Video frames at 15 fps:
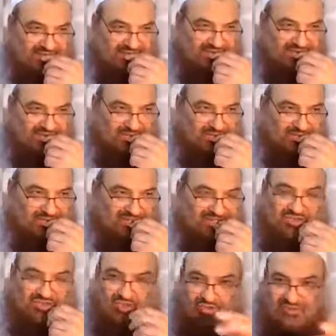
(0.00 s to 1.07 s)
So
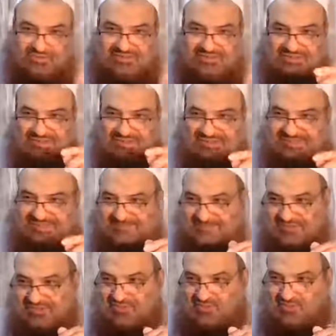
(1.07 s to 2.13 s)
he told this
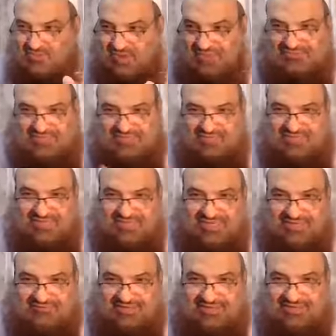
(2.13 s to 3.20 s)
person who comes to the Sheikh
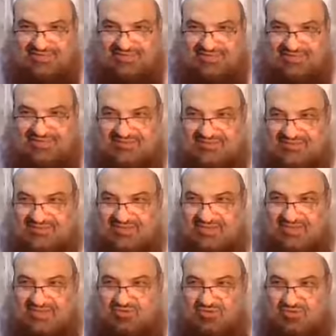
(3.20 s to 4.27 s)
Al-Albani,
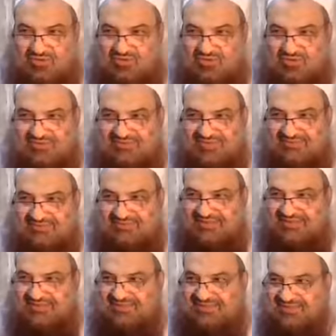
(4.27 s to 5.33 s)
when he told him
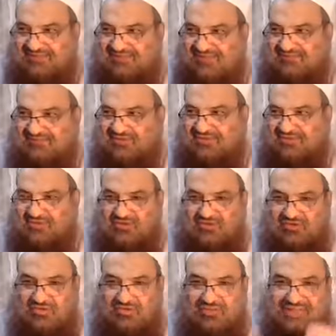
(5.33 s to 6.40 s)
something, and he said to him, you know,
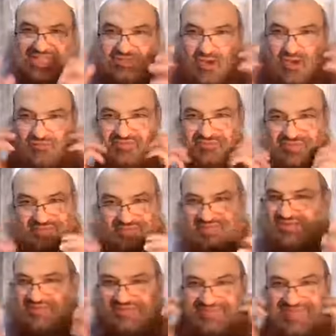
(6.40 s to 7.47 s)
let go of the beard. He
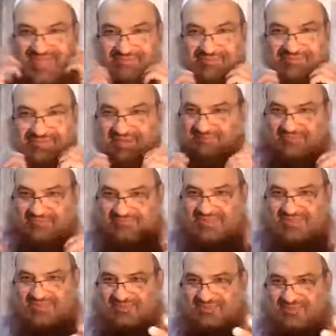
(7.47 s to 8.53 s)
didn't have beard. And
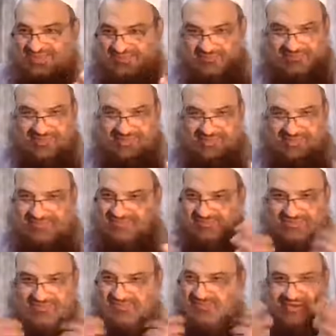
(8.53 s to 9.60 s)
by the way, Hizb al-Tahrir,
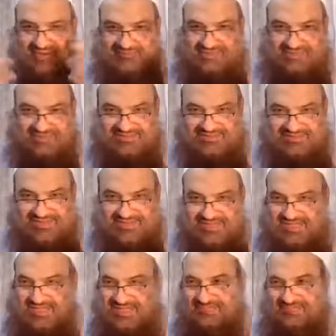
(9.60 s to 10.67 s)
some of them don't have beards.
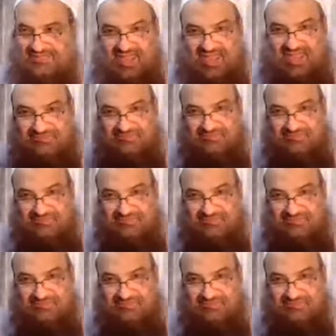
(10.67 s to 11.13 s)
Even the high